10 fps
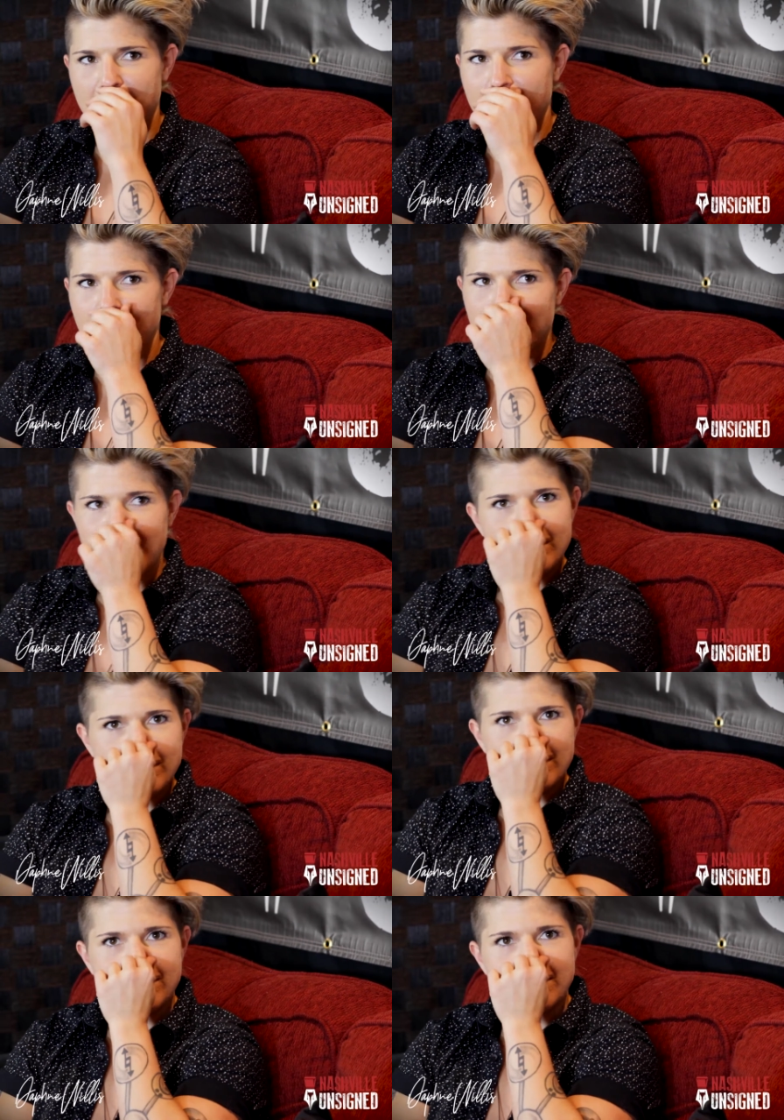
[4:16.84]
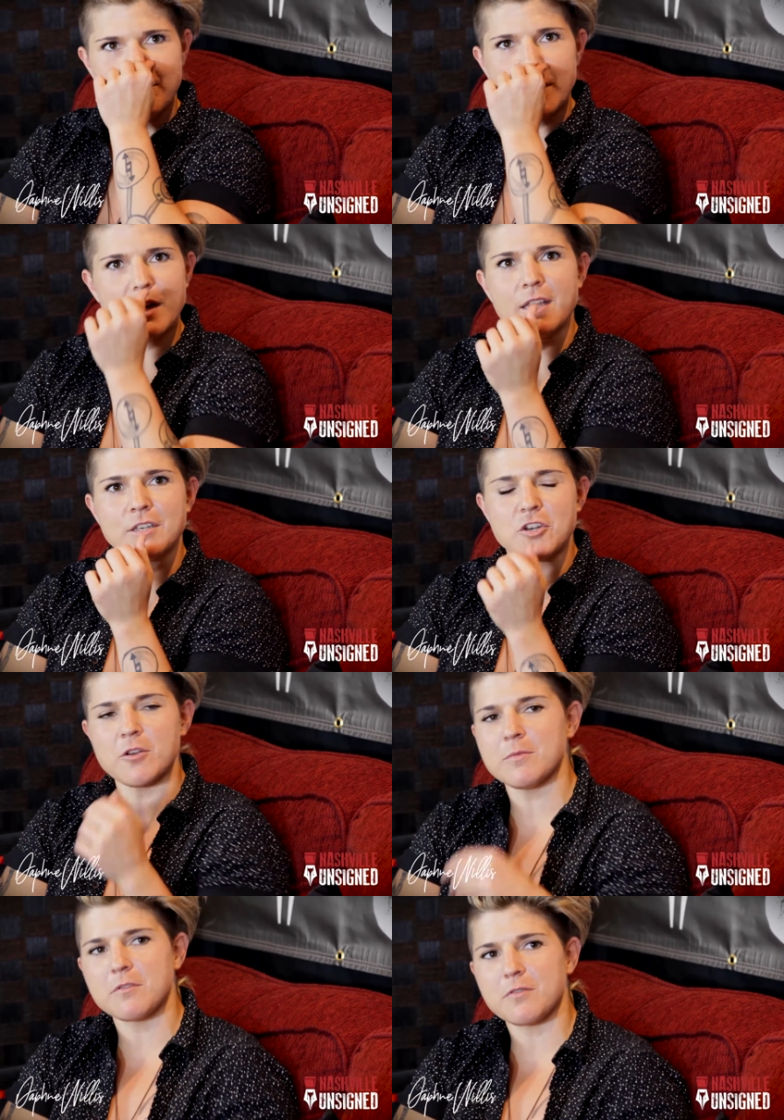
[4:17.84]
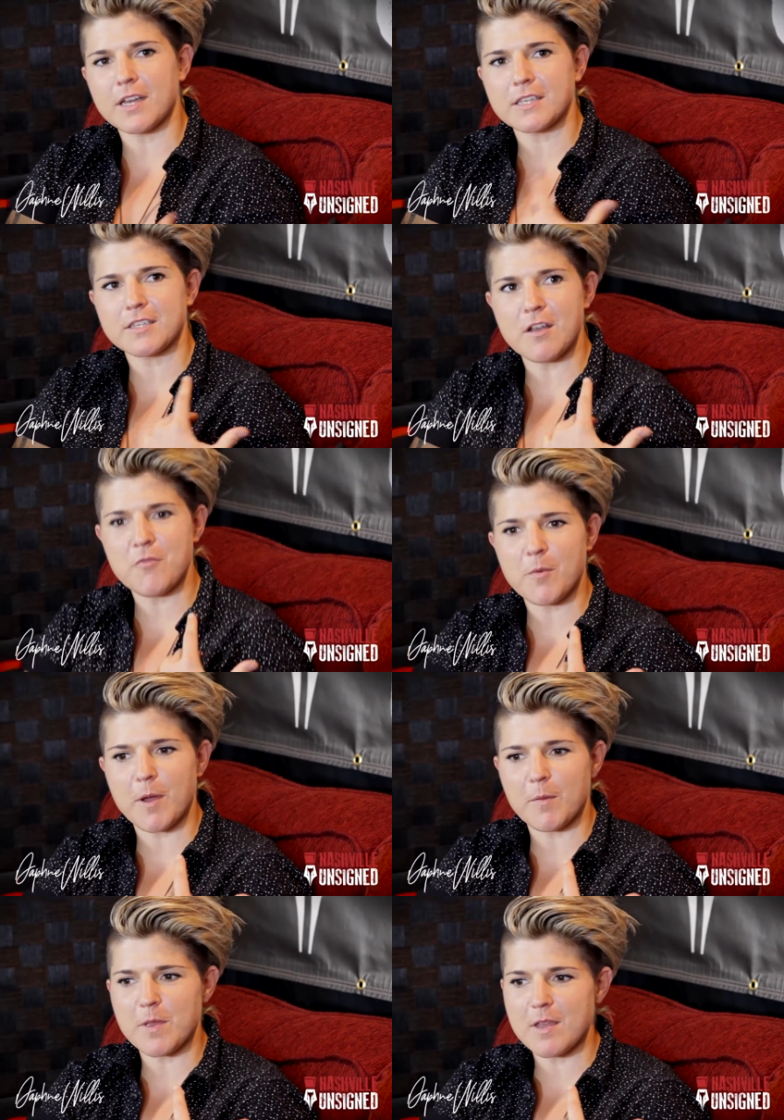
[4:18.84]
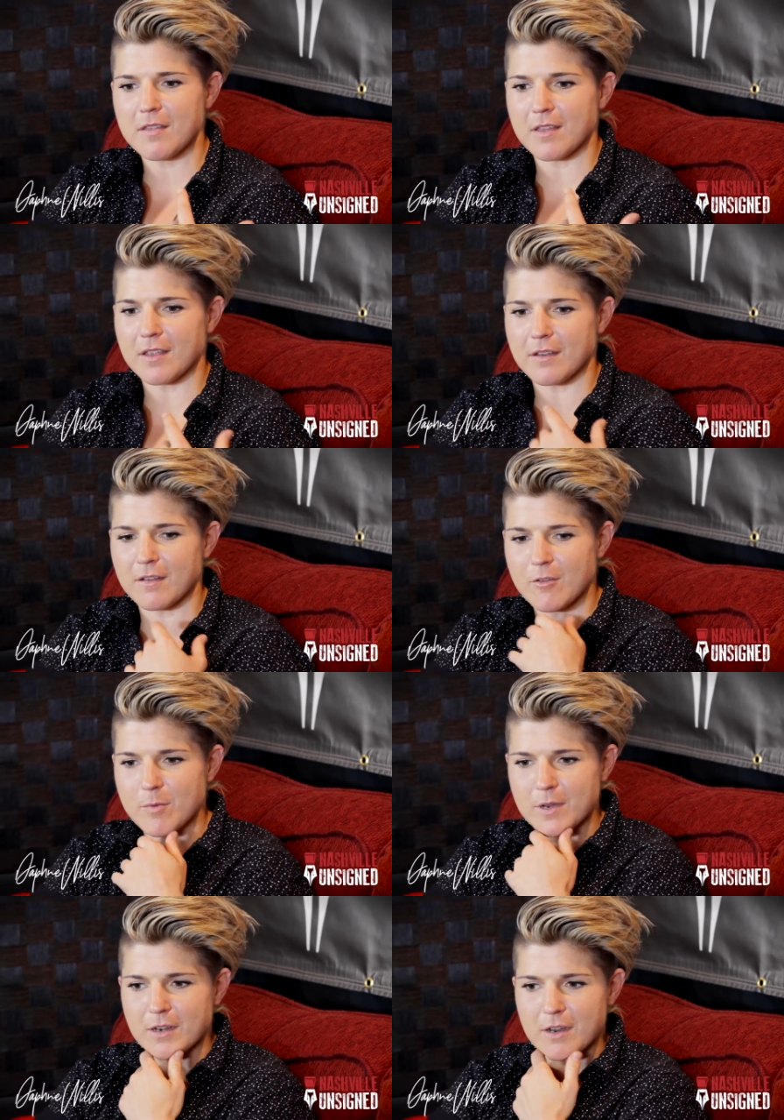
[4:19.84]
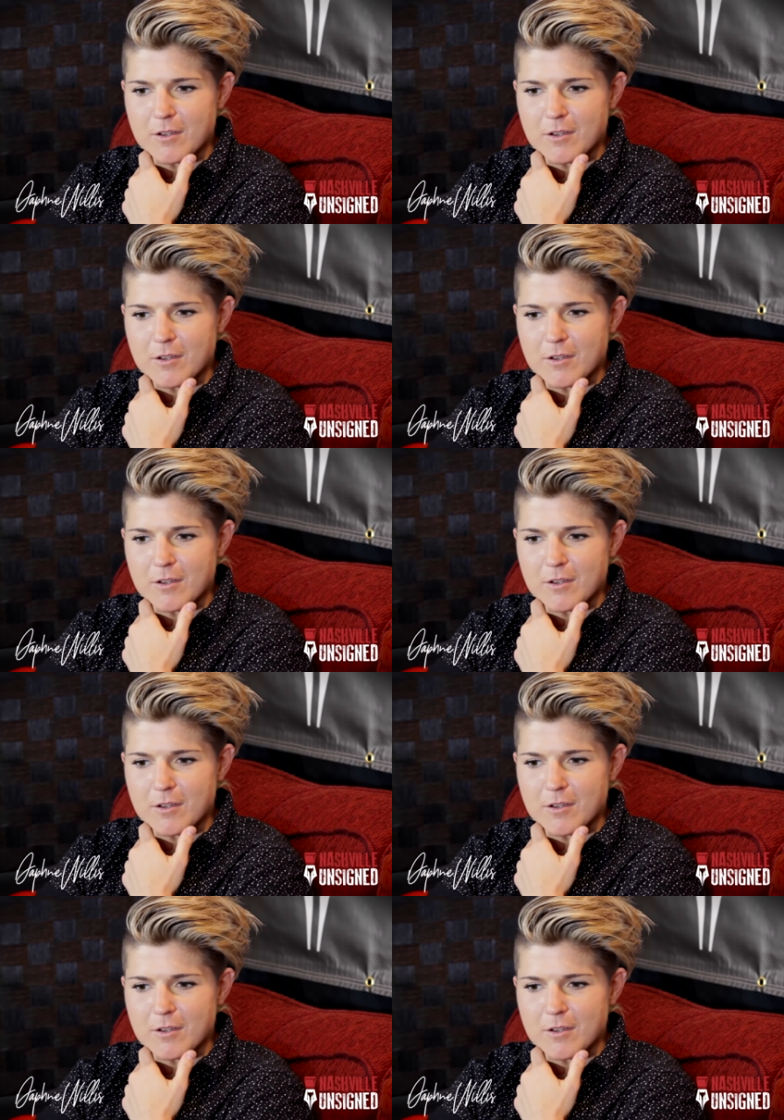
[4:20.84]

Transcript: But in terms of, like, stuff about me that nobody